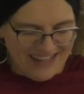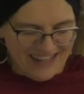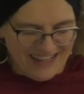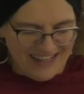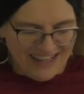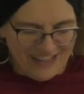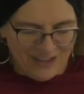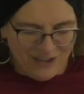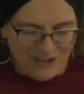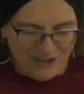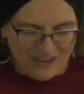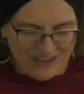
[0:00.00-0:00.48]

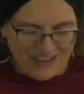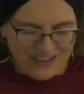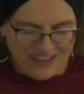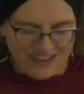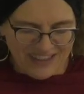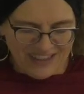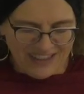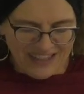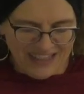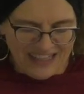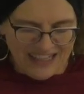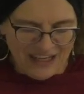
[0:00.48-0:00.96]
I looked at the
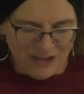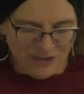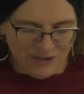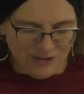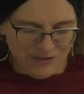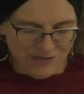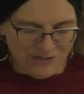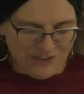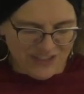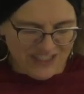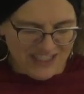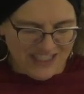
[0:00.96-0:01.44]
cloud
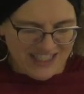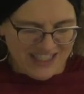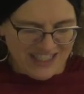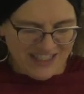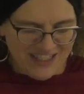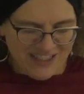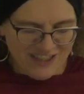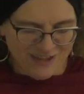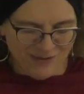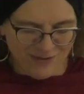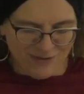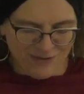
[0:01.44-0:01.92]
of
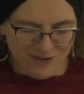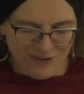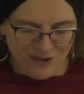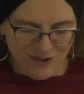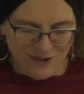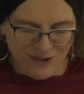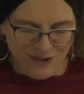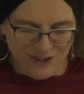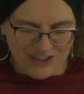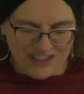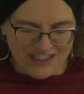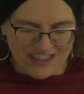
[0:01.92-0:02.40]
dust for a
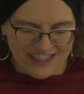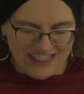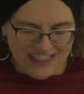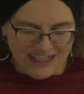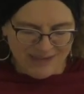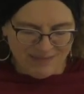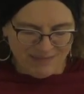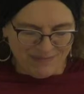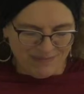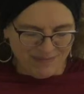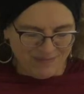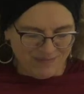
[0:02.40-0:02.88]
long
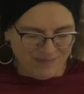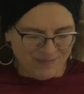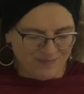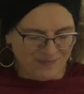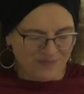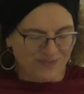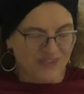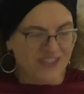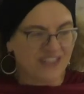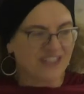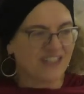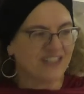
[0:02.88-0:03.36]
time.
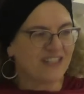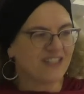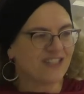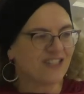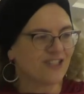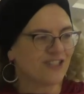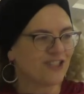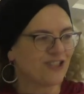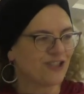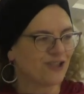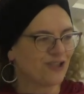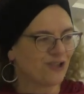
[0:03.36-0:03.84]
Then I
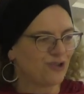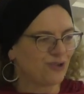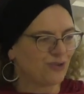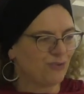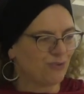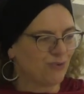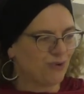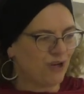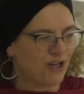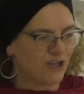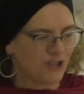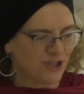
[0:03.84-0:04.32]
started to
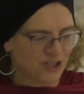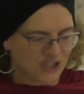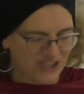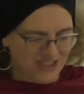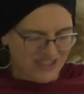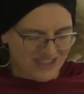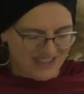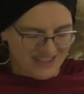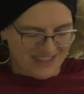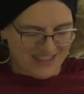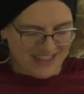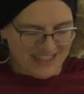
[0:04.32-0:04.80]
wash
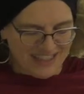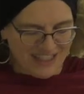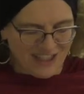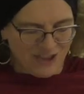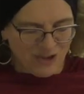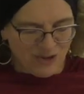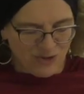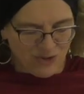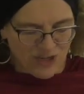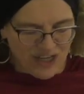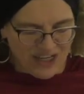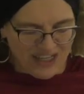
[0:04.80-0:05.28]
it
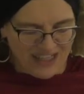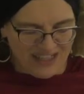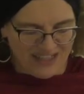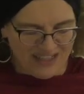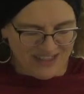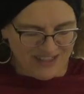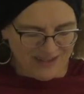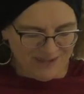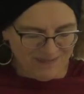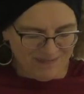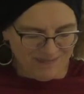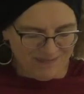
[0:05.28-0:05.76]
and dry
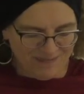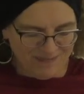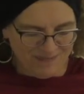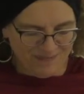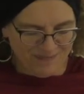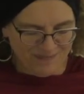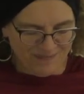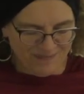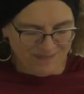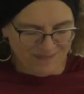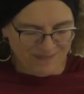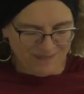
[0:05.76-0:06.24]
it.
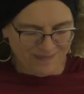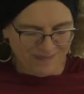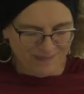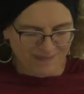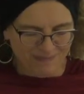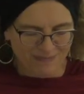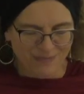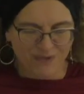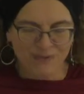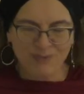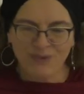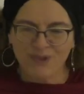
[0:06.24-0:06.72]

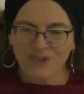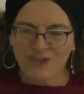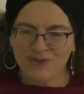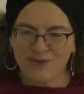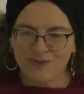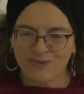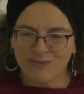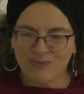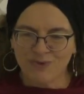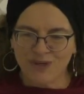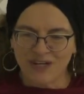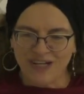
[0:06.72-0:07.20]
But what a
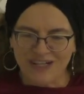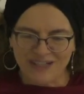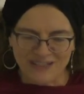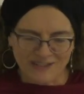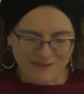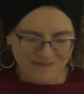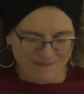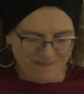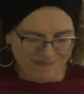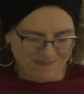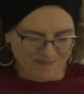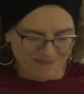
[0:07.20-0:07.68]
surprise.
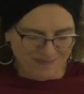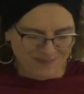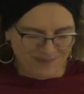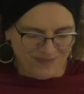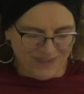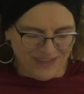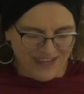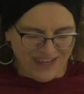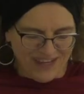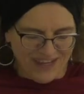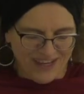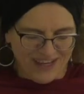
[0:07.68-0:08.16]

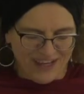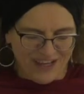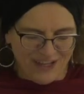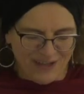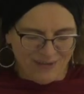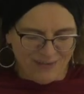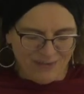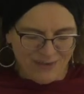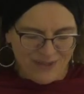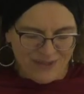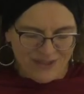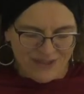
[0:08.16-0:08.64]

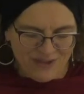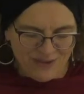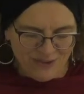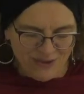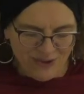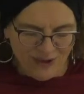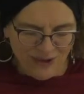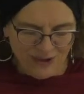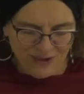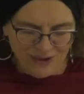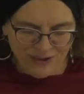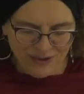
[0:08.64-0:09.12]
It was no
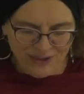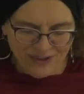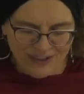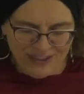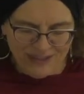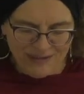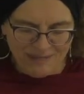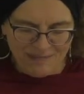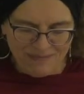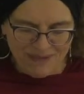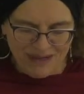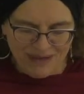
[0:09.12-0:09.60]
longer
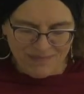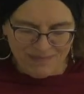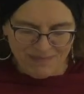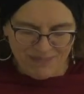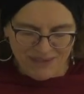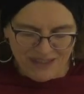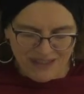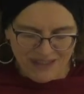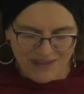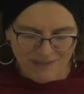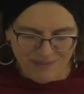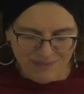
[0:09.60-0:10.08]
my
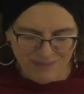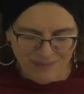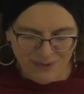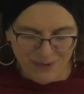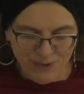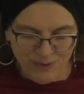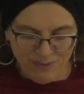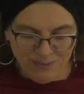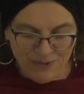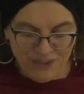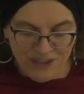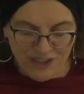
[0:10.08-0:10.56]
big
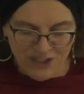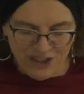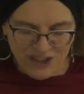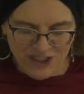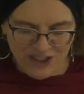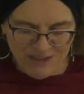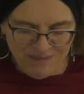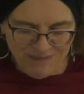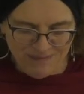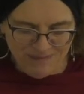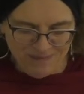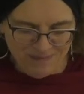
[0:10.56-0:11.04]
blue
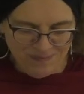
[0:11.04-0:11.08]
budgie.